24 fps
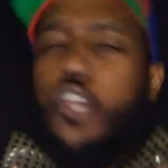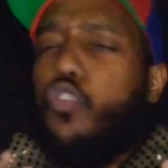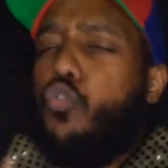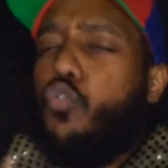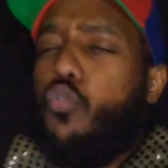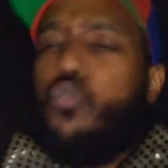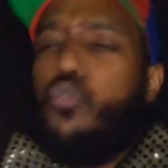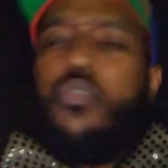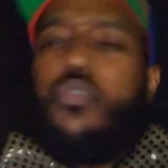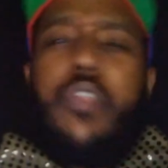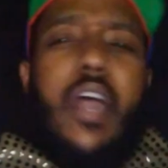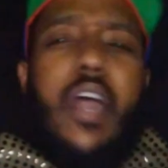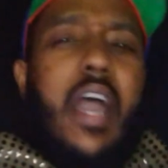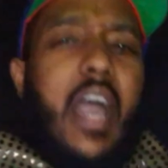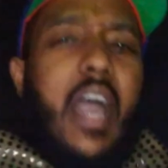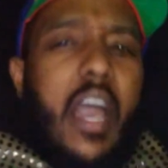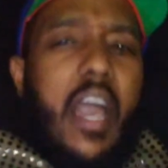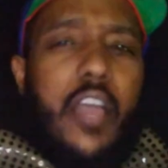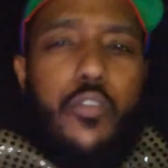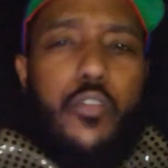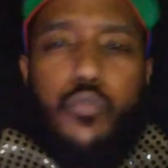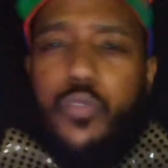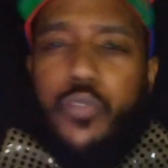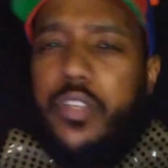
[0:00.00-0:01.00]
Due to the
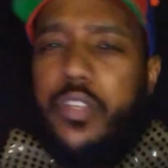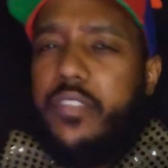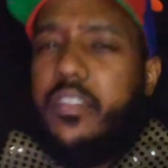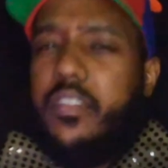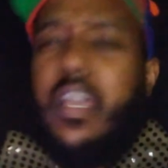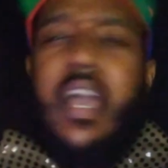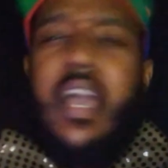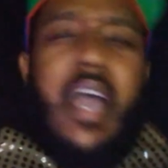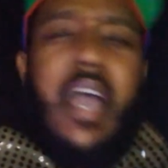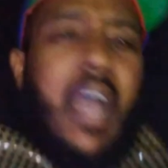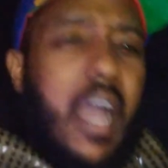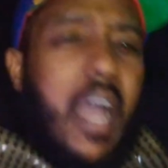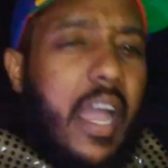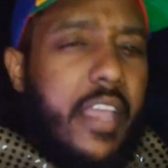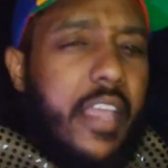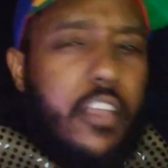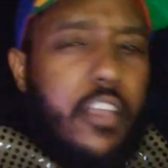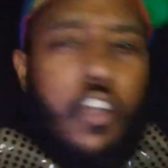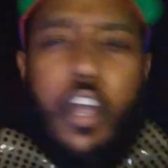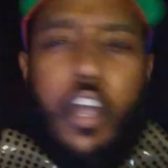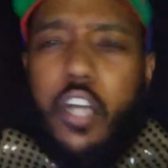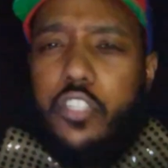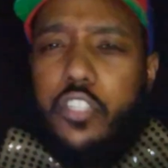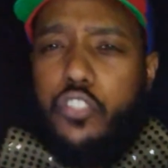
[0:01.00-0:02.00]
high-risk,
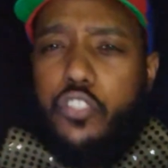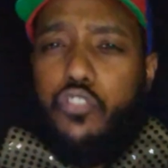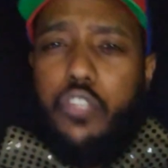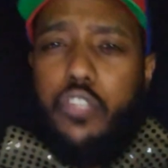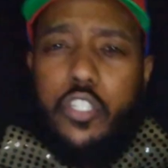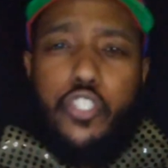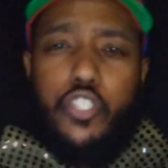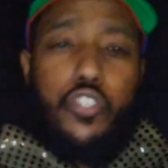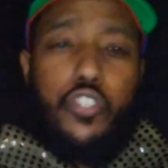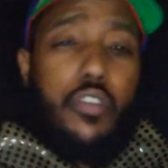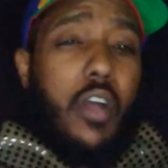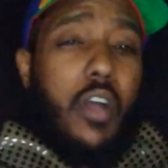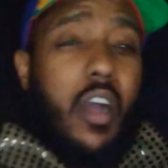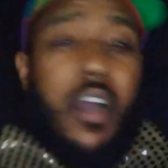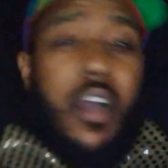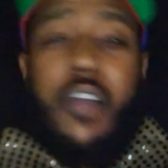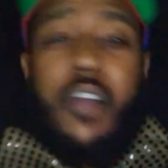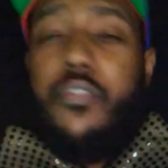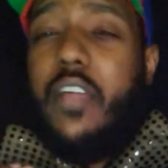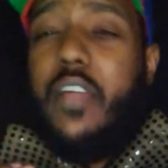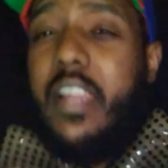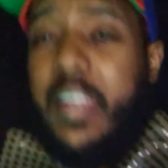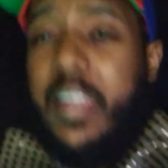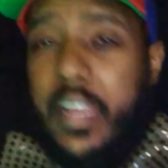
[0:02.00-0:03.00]
high-cost structure
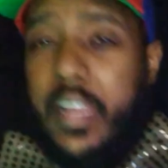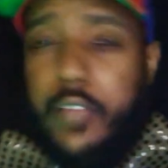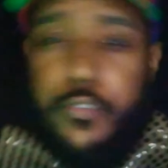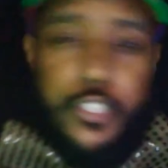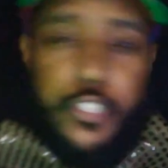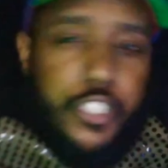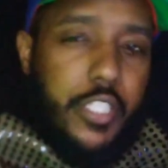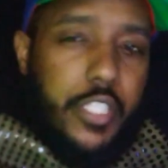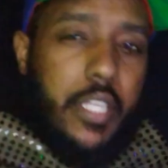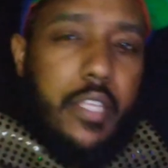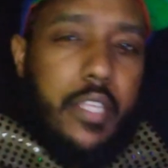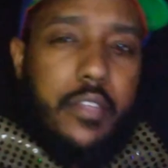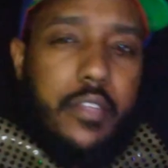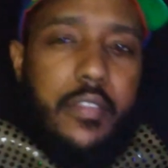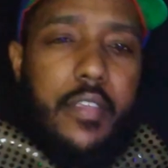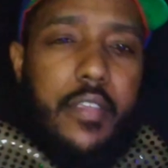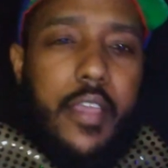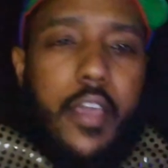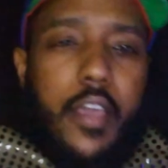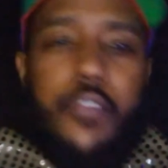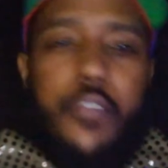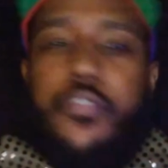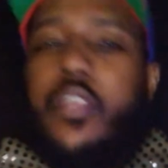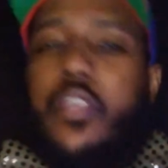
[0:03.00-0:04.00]
of leveraged
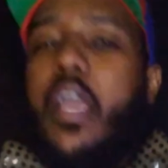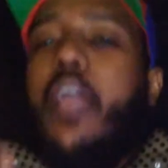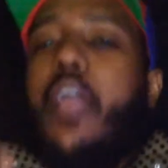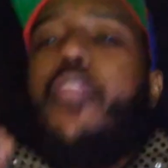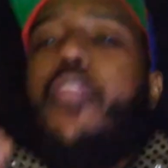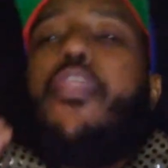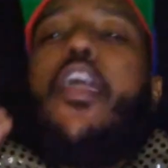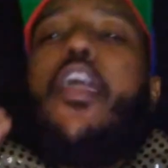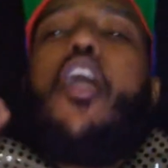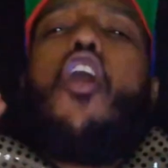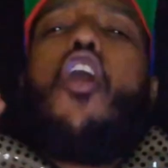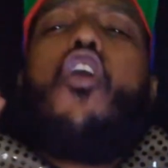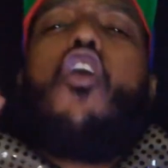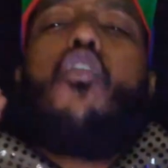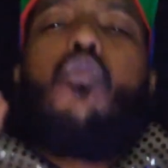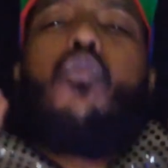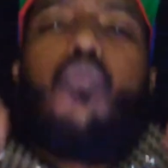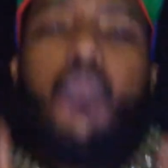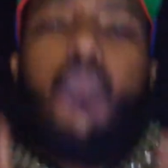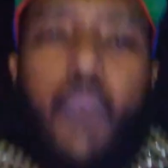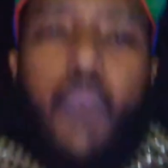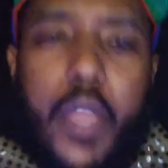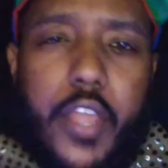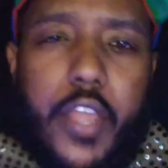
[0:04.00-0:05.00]
ETFs, they are
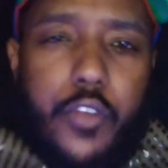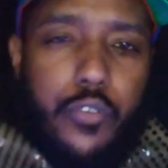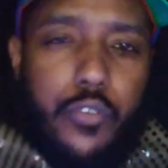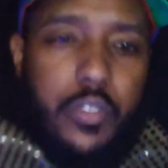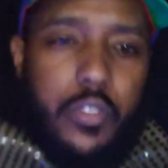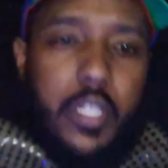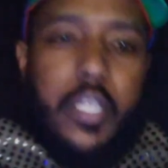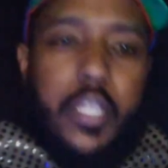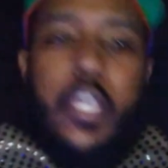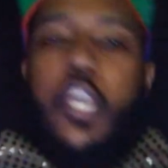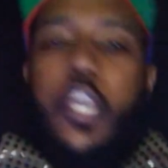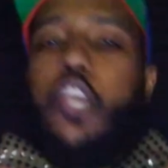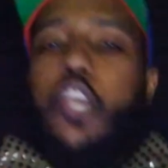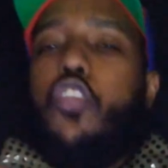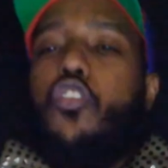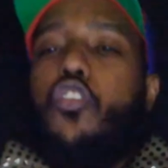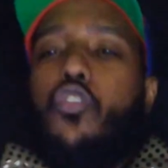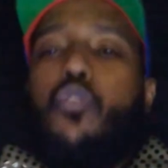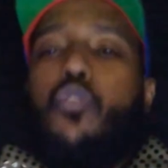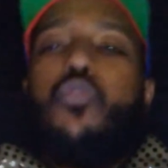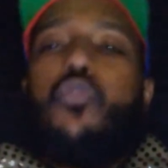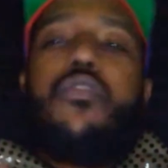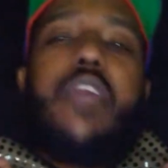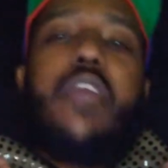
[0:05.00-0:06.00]
rarely
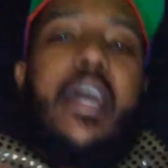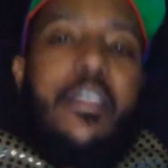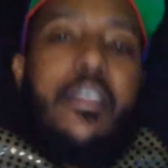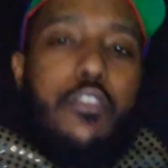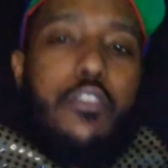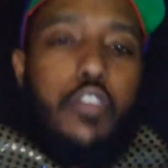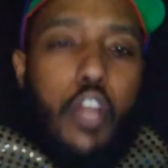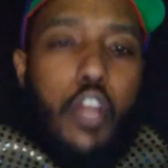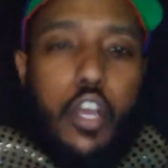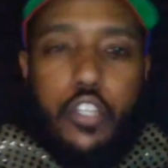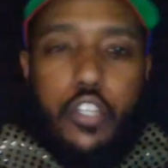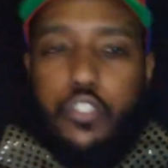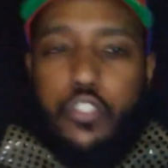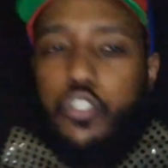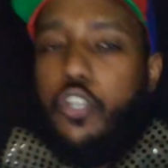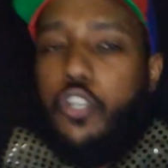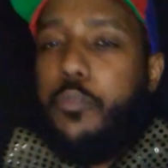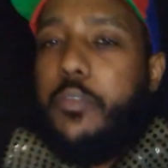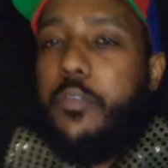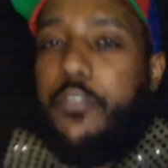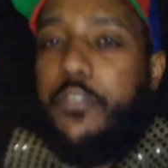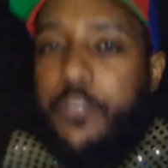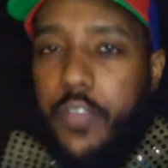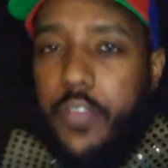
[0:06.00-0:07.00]
used as
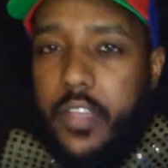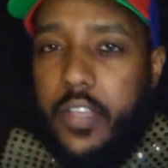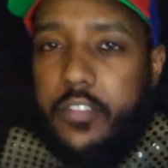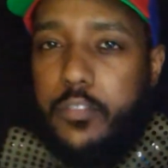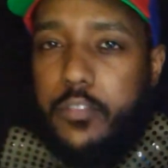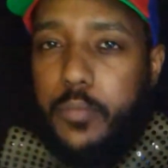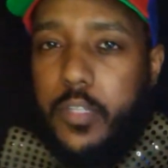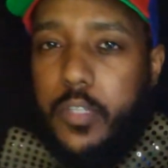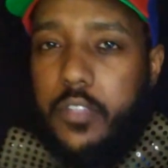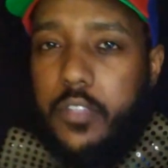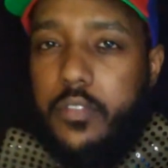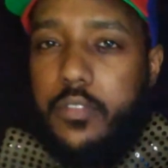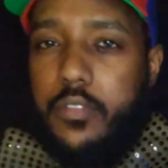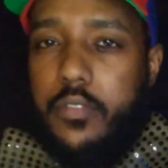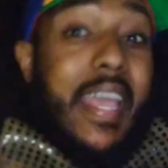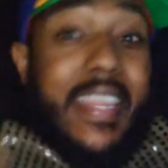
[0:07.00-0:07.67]
long-term investments.